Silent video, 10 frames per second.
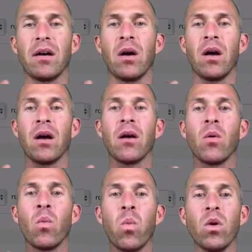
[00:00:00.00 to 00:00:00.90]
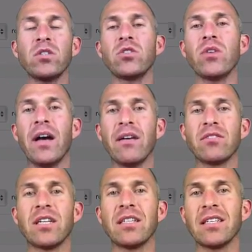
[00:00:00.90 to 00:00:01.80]
uh, once you have
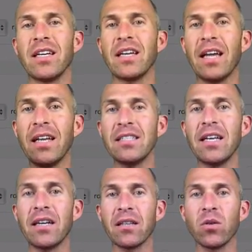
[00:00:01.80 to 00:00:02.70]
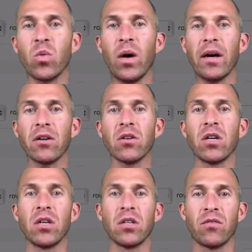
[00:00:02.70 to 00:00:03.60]
sent it, it can take a little while
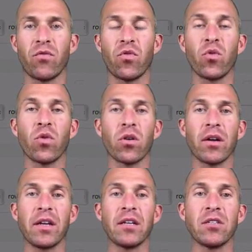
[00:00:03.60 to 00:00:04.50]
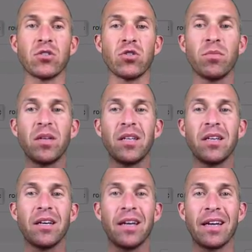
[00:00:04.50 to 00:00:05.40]
for it to
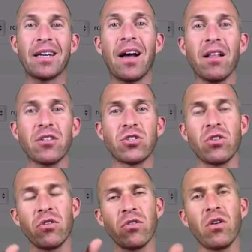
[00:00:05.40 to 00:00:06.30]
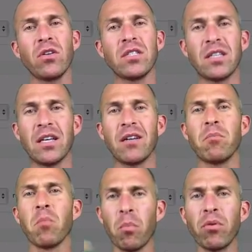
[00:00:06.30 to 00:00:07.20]
be acknowledged. So you'll notice that
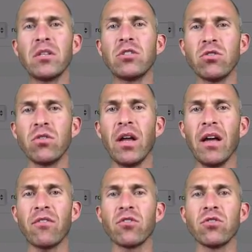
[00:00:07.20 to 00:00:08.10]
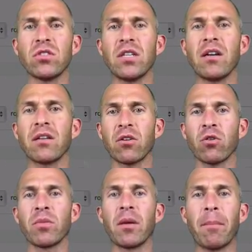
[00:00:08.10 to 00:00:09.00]
pretty soon after you send it, there'll
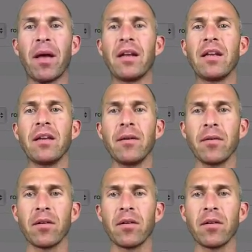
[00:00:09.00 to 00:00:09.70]
be a pending.